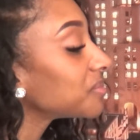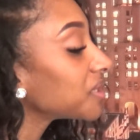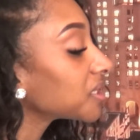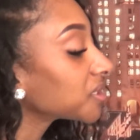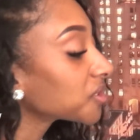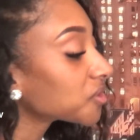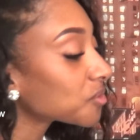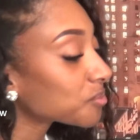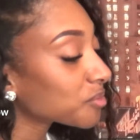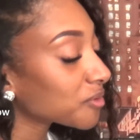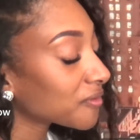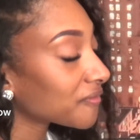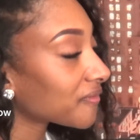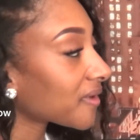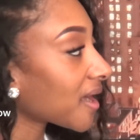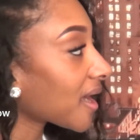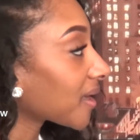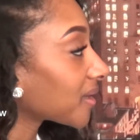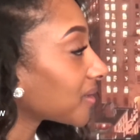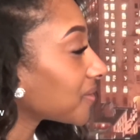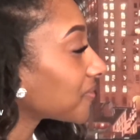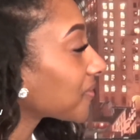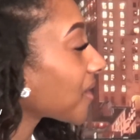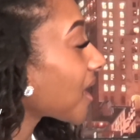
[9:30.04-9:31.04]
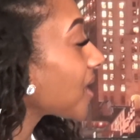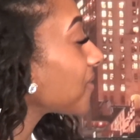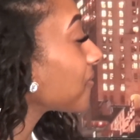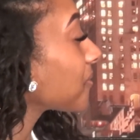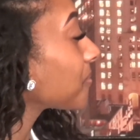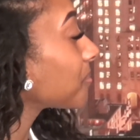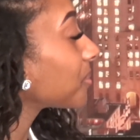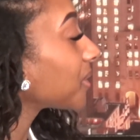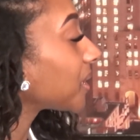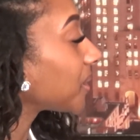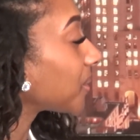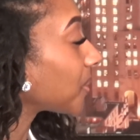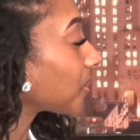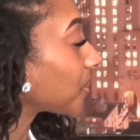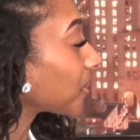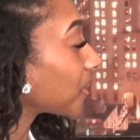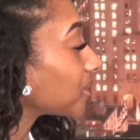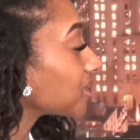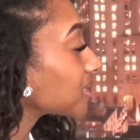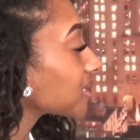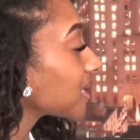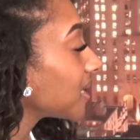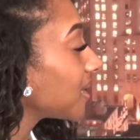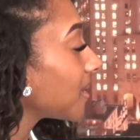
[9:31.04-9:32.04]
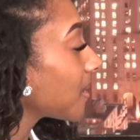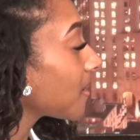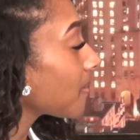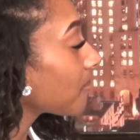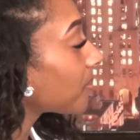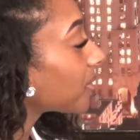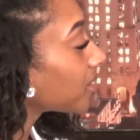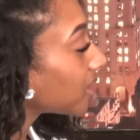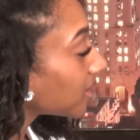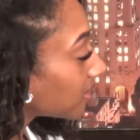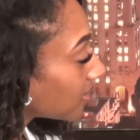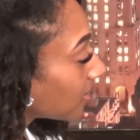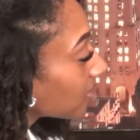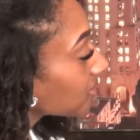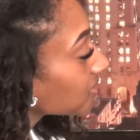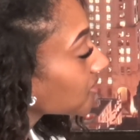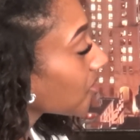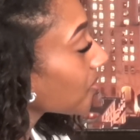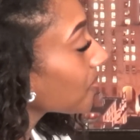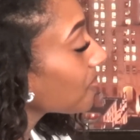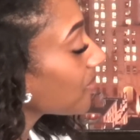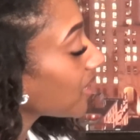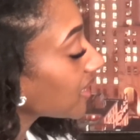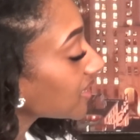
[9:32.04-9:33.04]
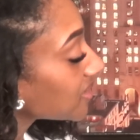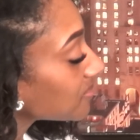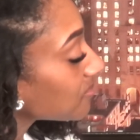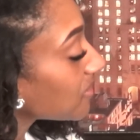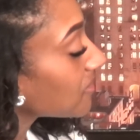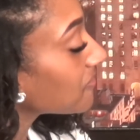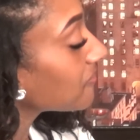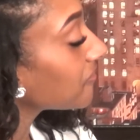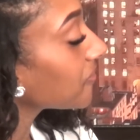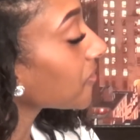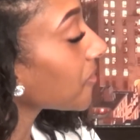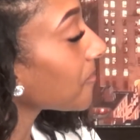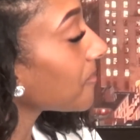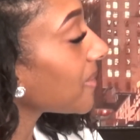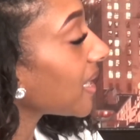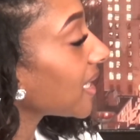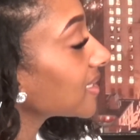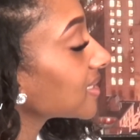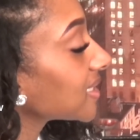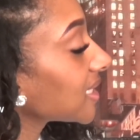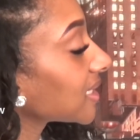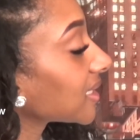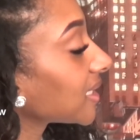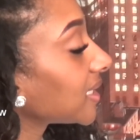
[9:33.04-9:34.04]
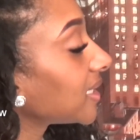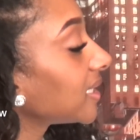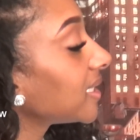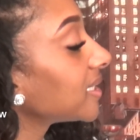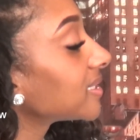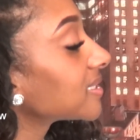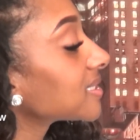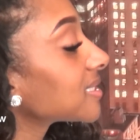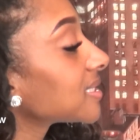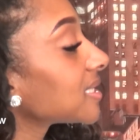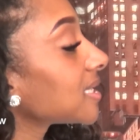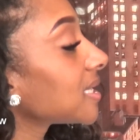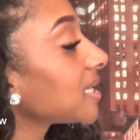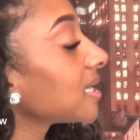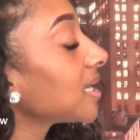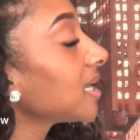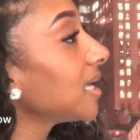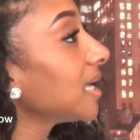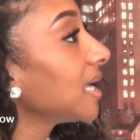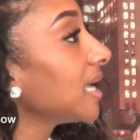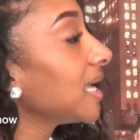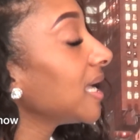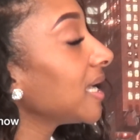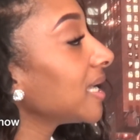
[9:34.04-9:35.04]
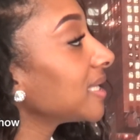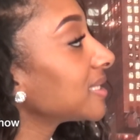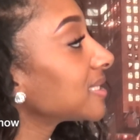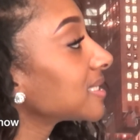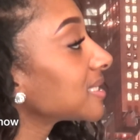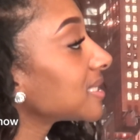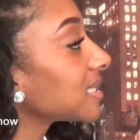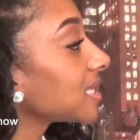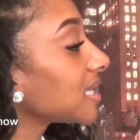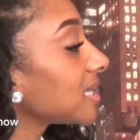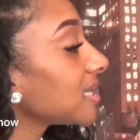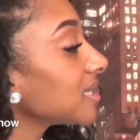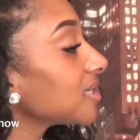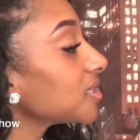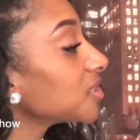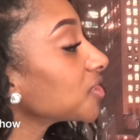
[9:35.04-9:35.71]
be a little provocative, kind of a play on words. But it also makes men feel masculine. It's the